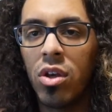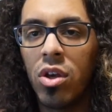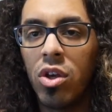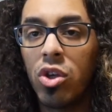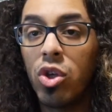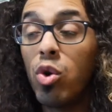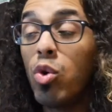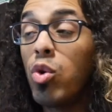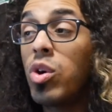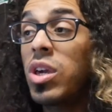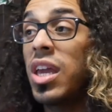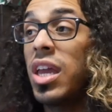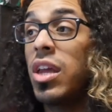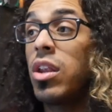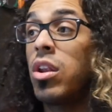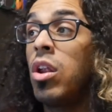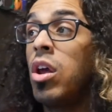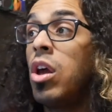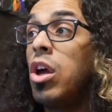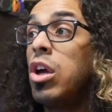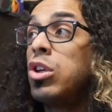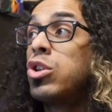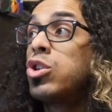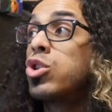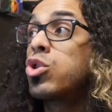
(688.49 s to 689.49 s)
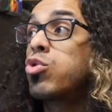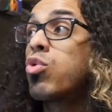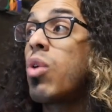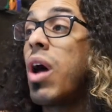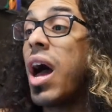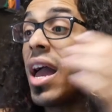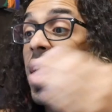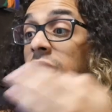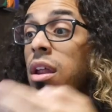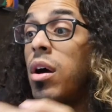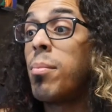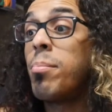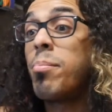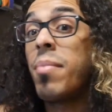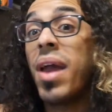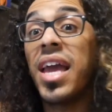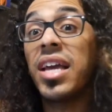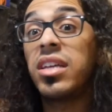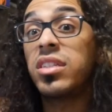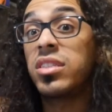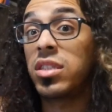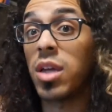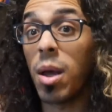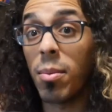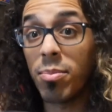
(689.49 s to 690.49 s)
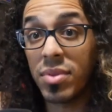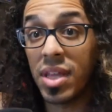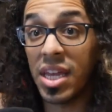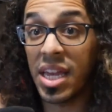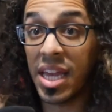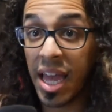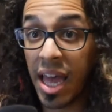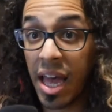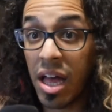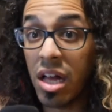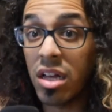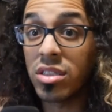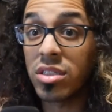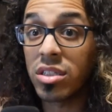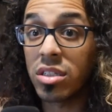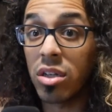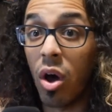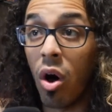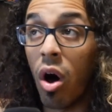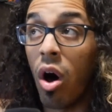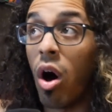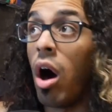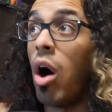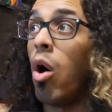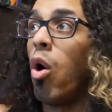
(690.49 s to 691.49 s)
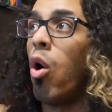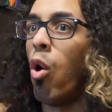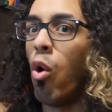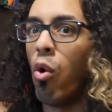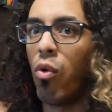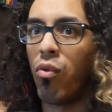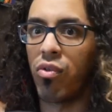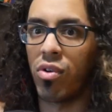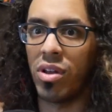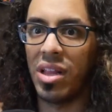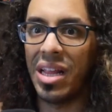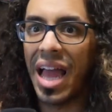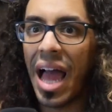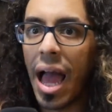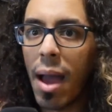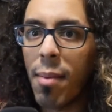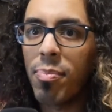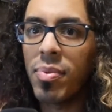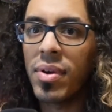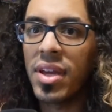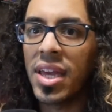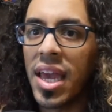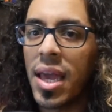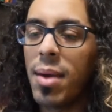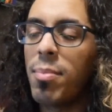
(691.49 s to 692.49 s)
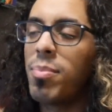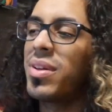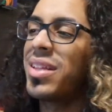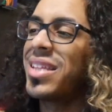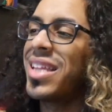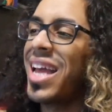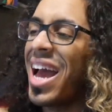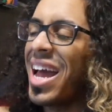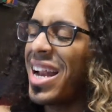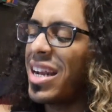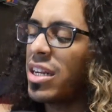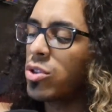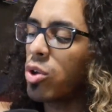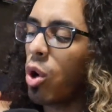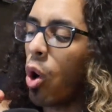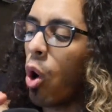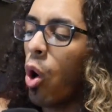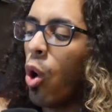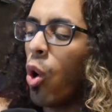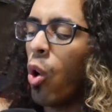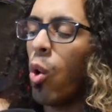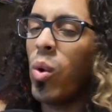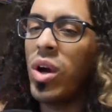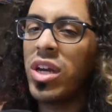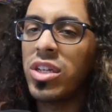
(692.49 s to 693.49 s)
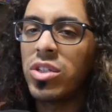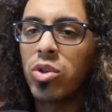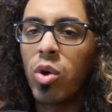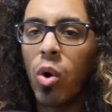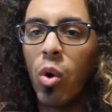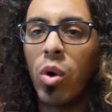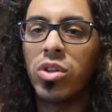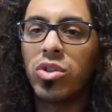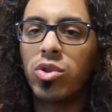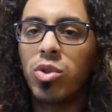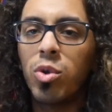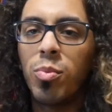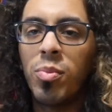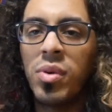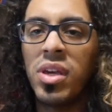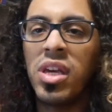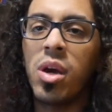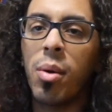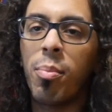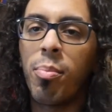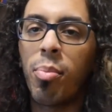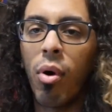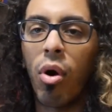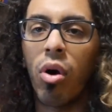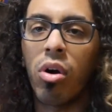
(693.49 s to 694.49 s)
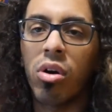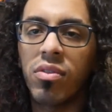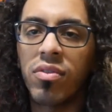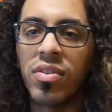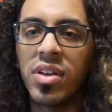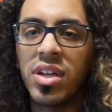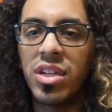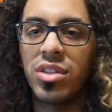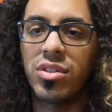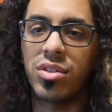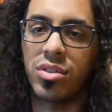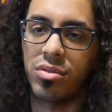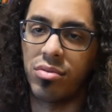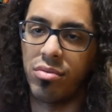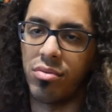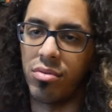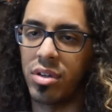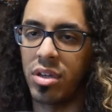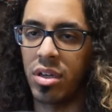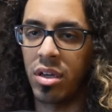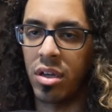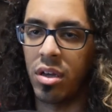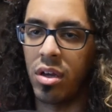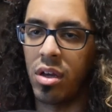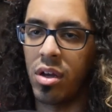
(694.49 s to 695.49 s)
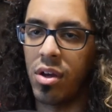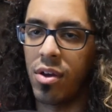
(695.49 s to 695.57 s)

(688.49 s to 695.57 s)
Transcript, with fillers: you can try to make something else overlapping it, but that is always going to be a part of history.